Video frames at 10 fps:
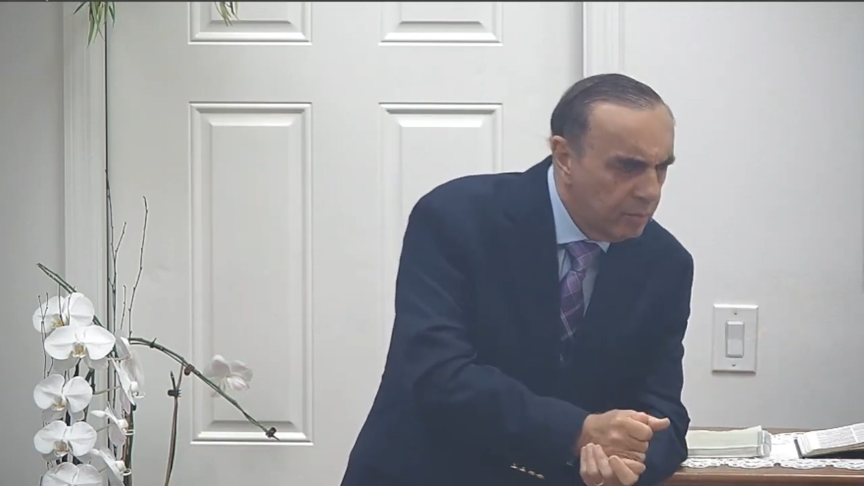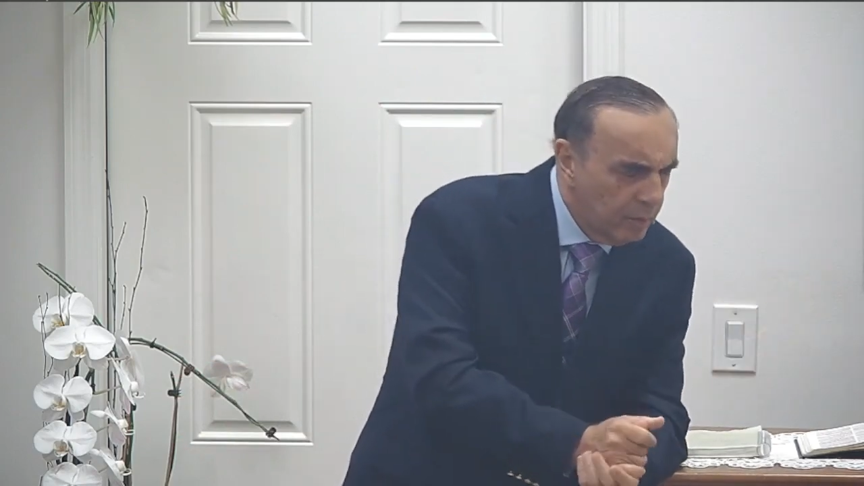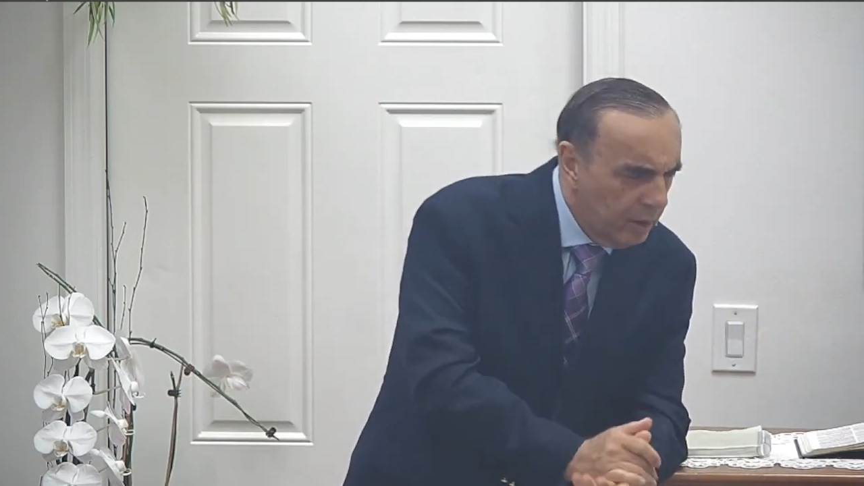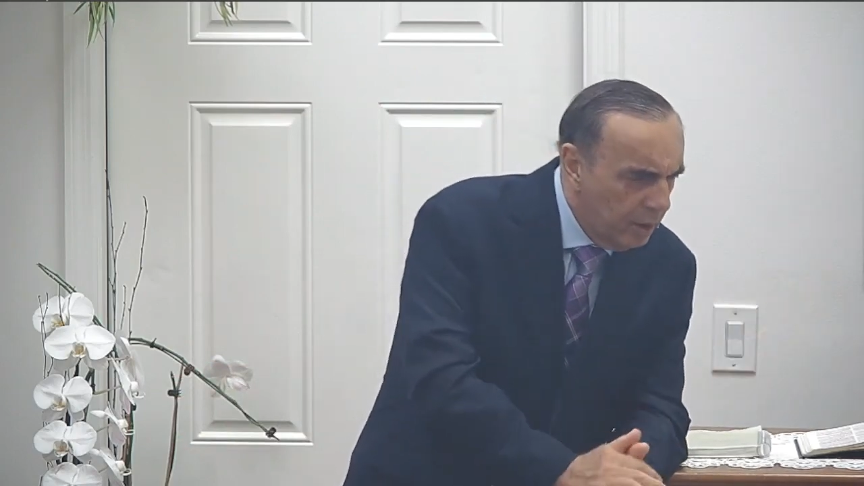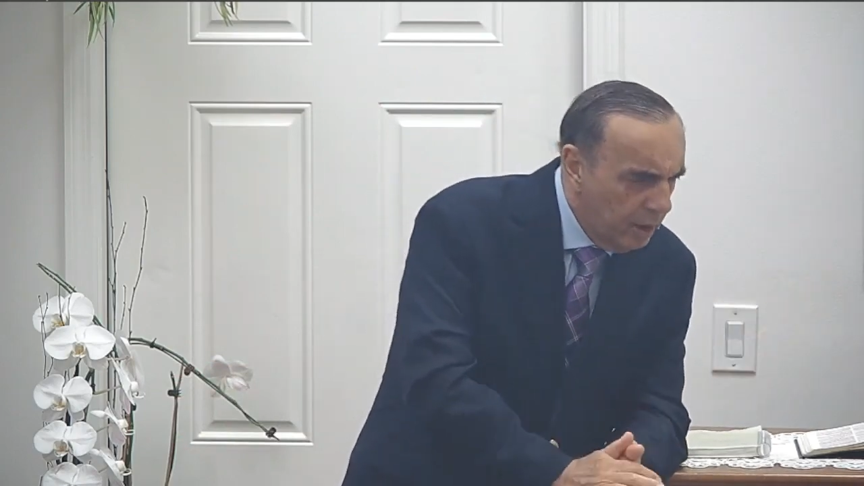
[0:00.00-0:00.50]

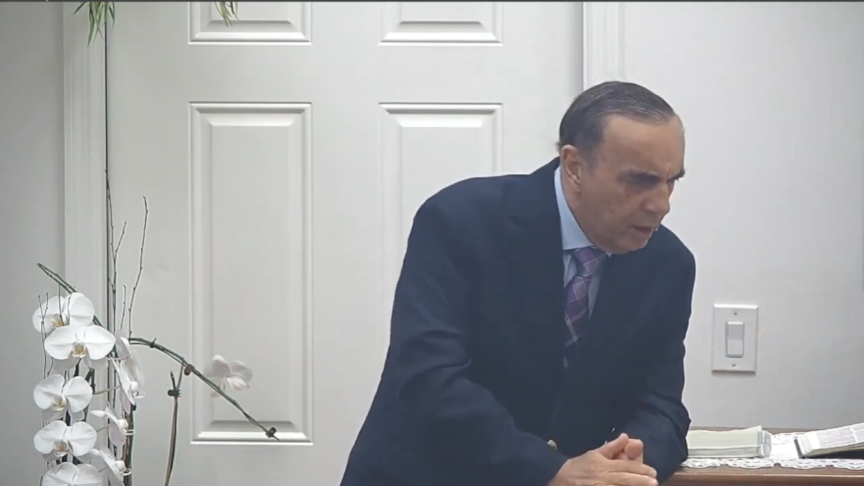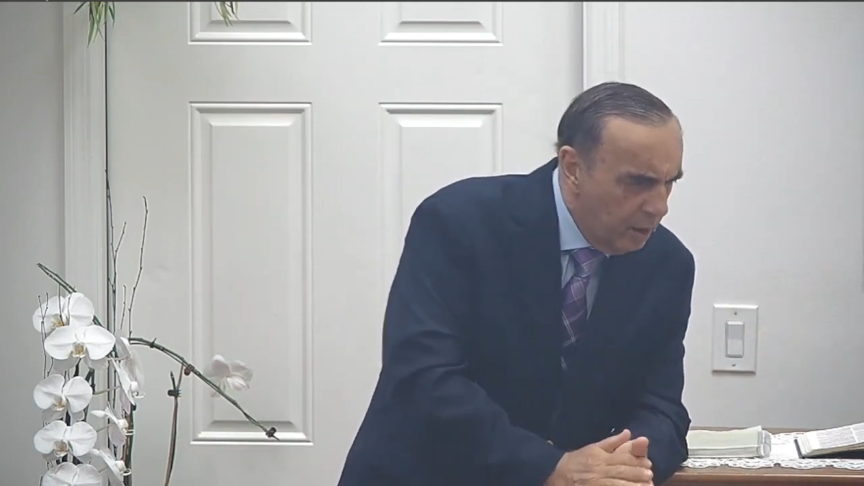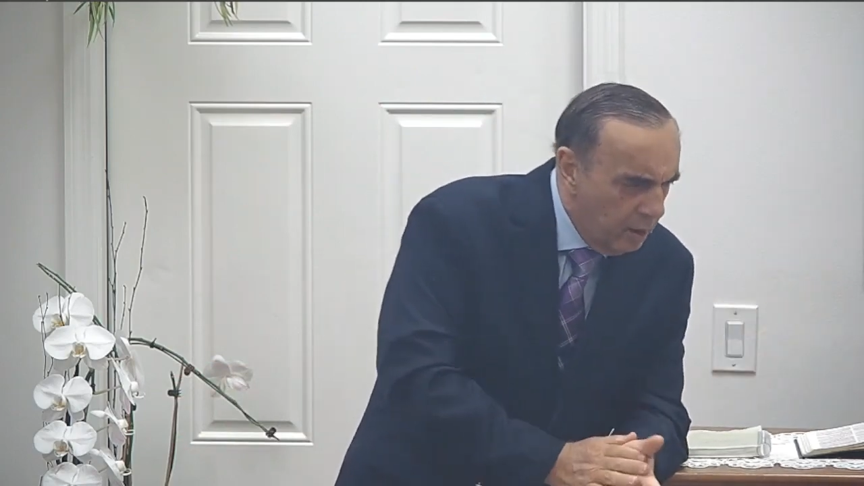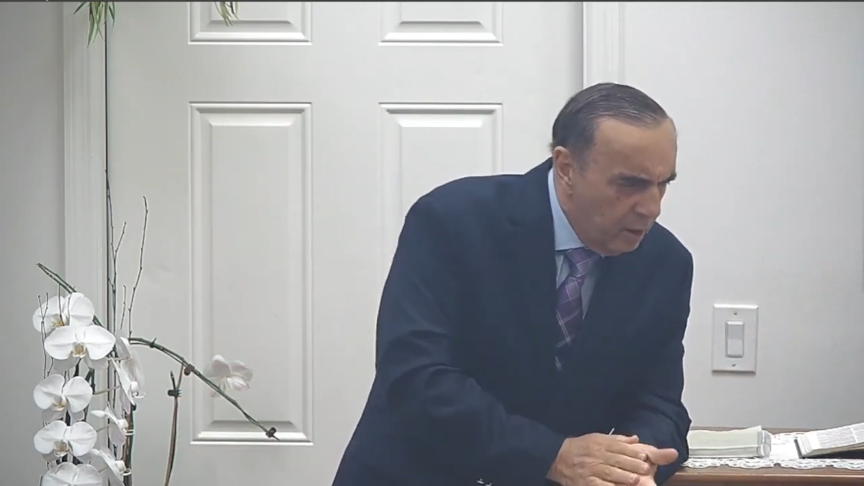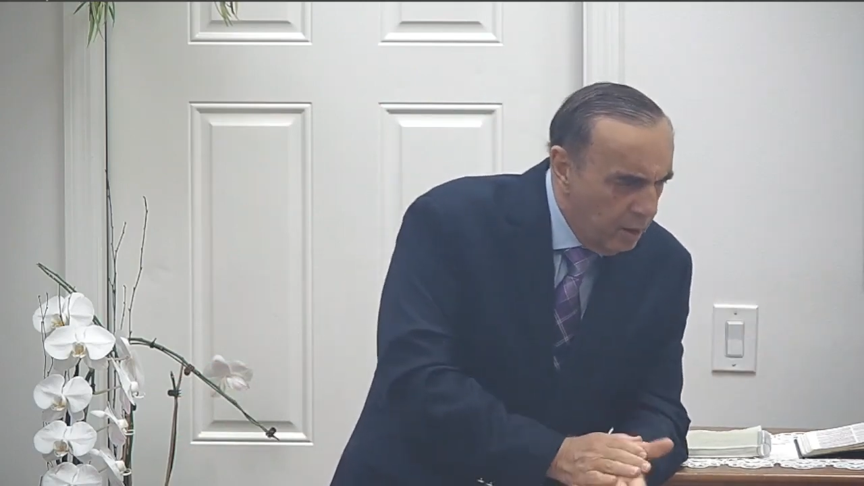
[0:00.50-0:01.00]
something?
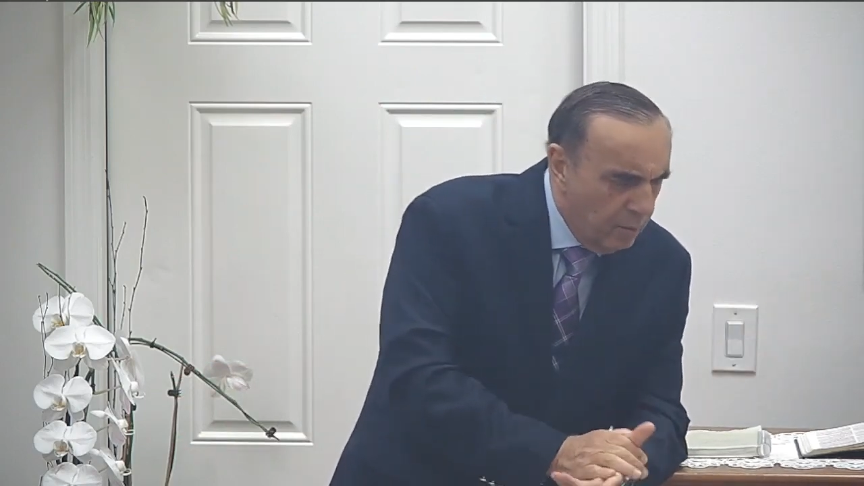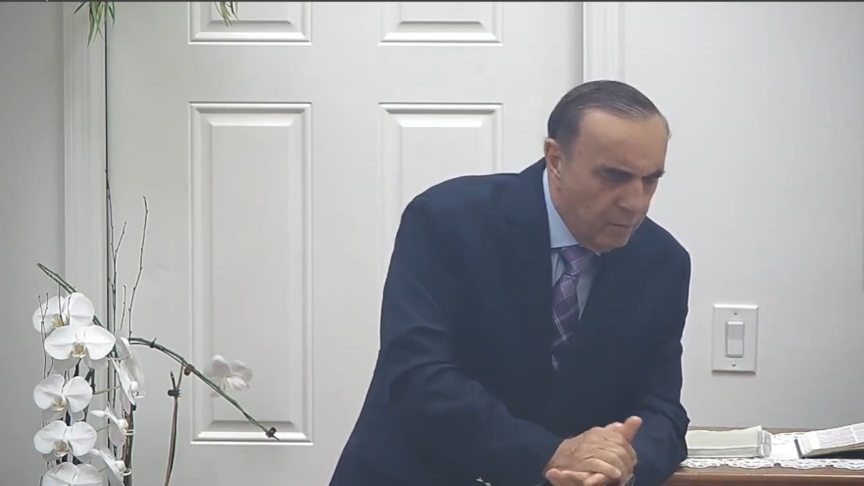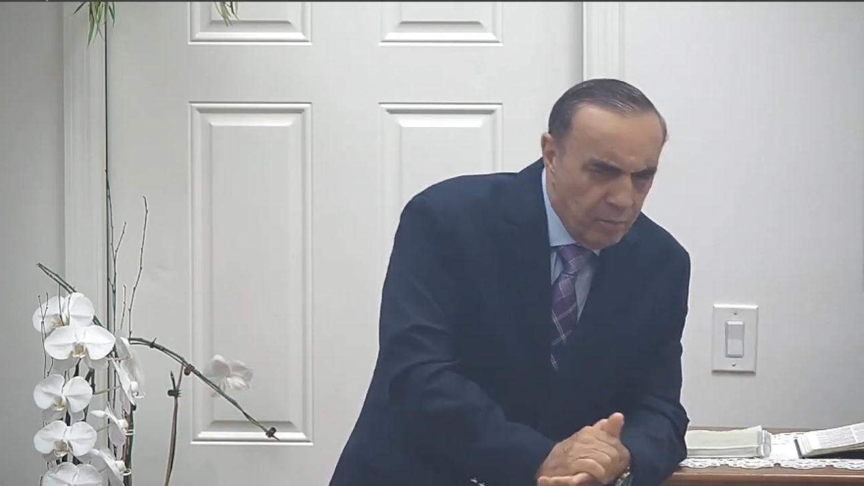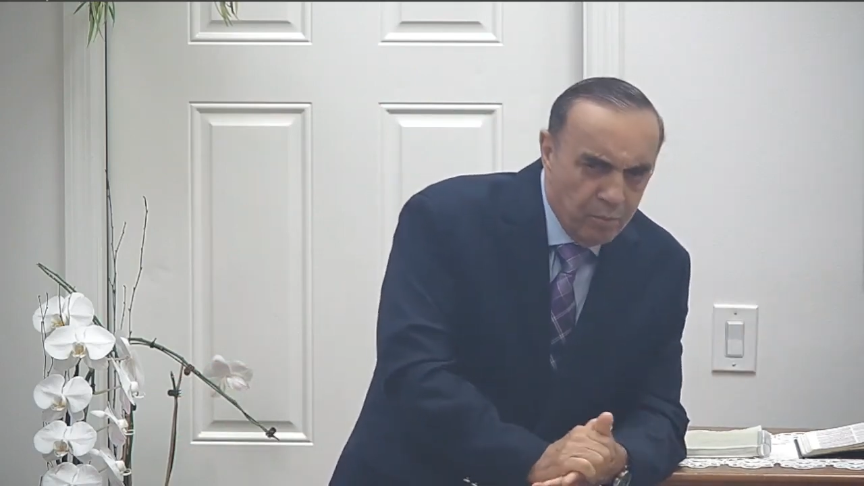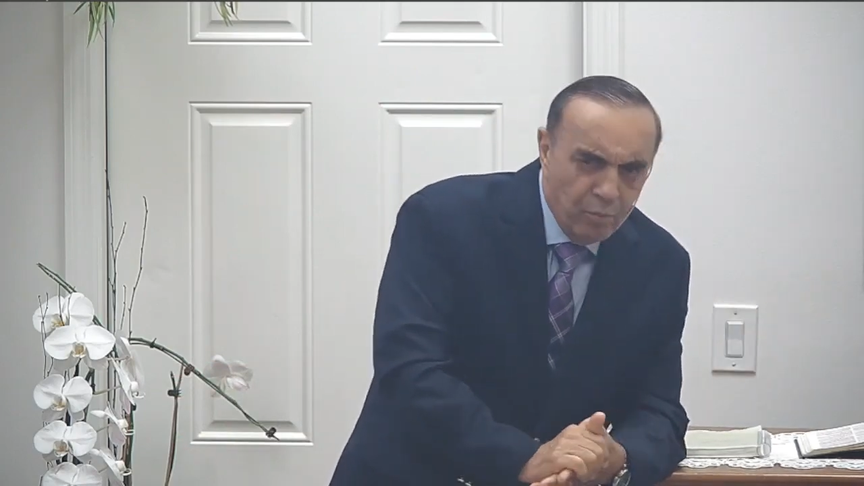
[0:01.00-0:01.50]
But he
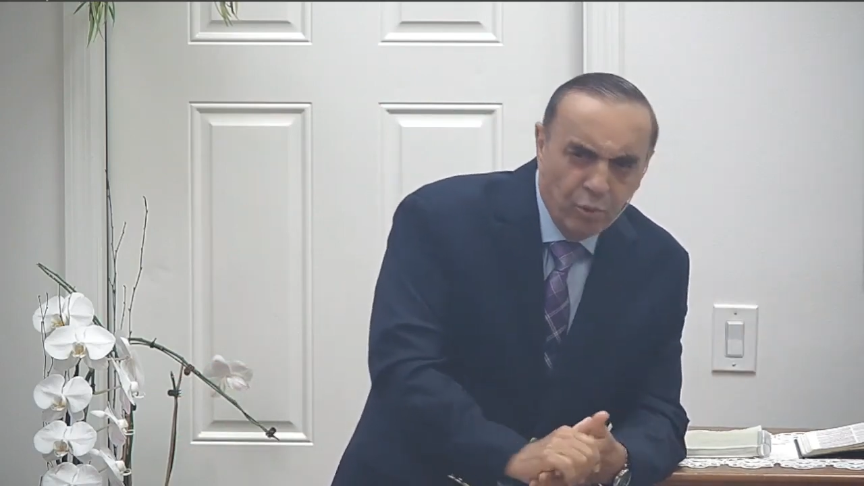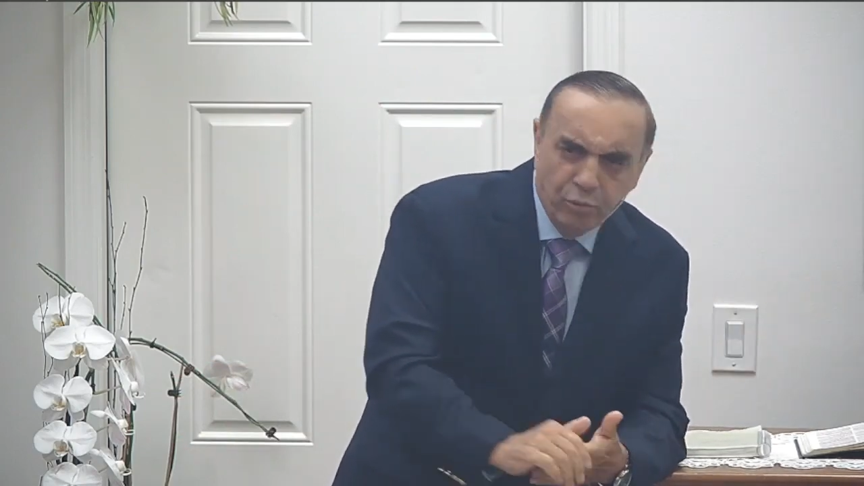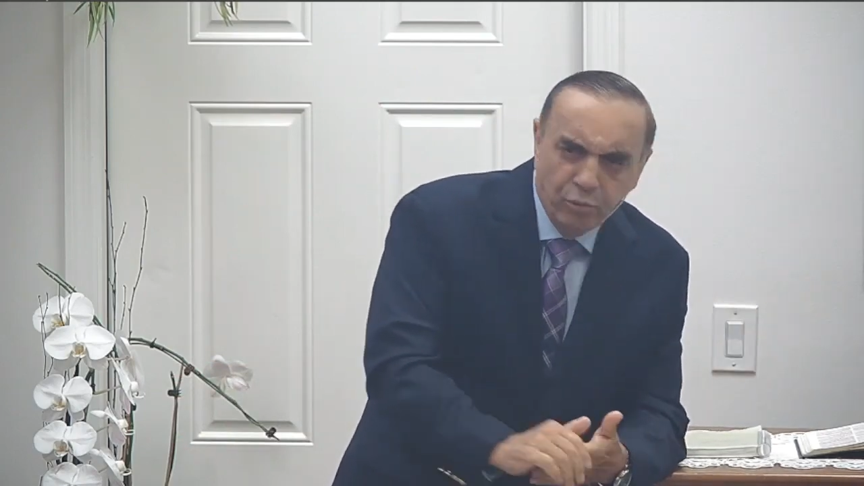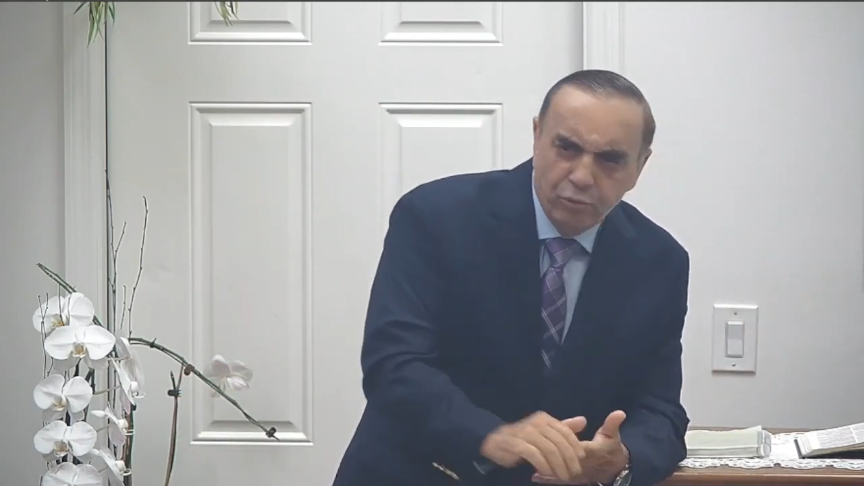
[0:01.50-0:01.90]
vanished.